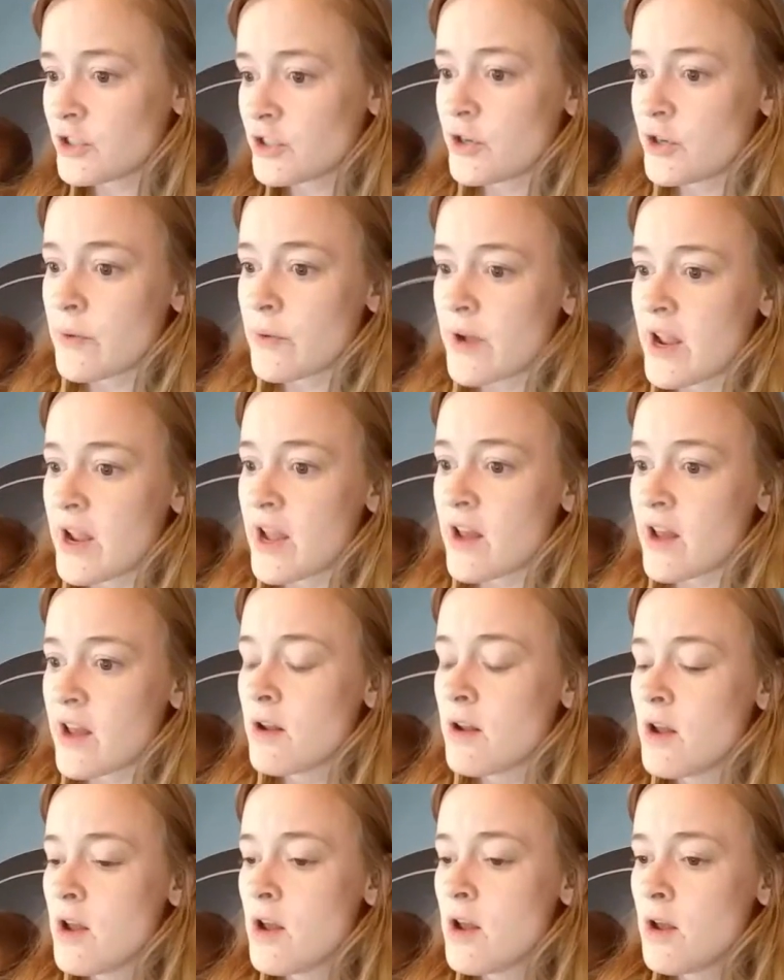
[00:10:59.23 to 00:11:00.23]
We had
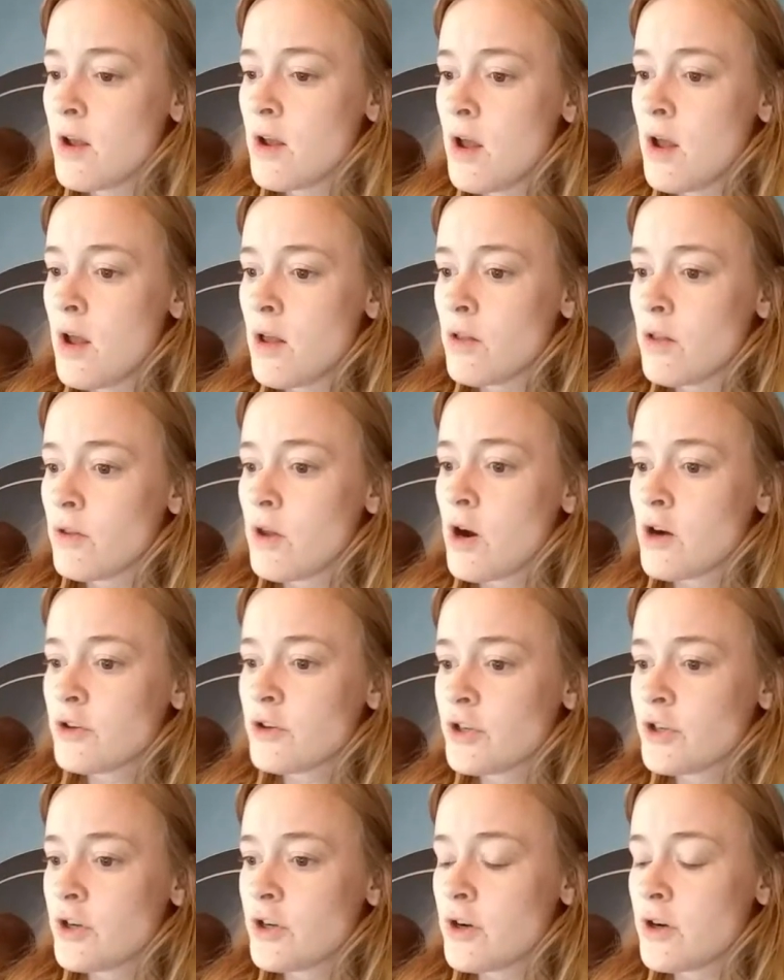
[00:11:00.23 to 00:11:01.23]

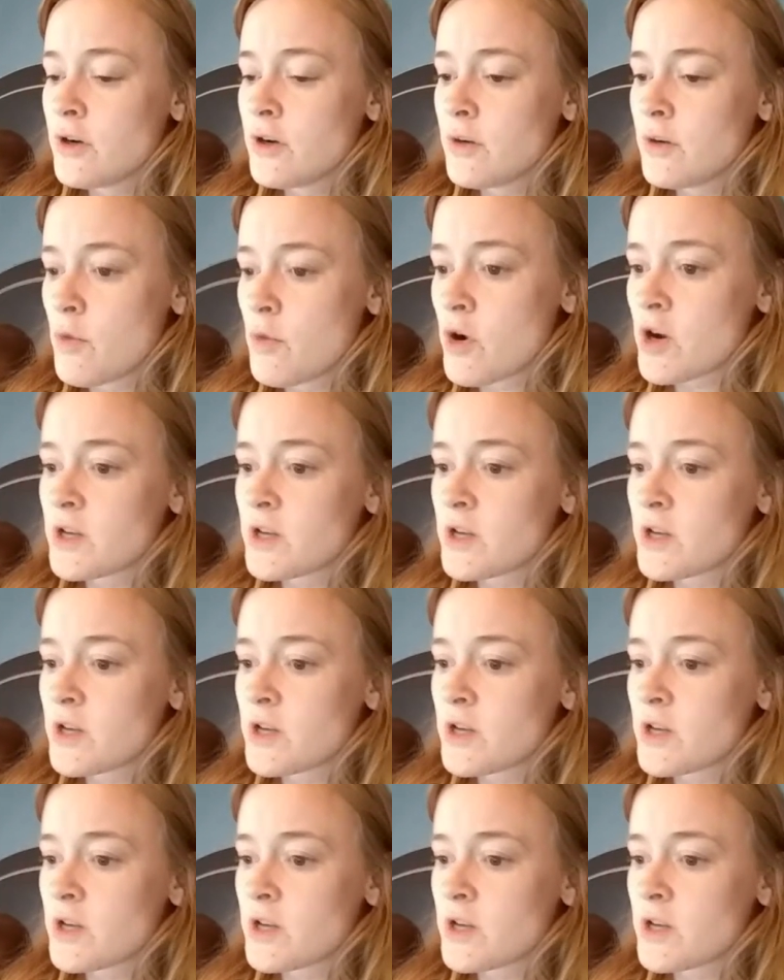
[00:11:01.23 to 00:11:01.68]
larger, more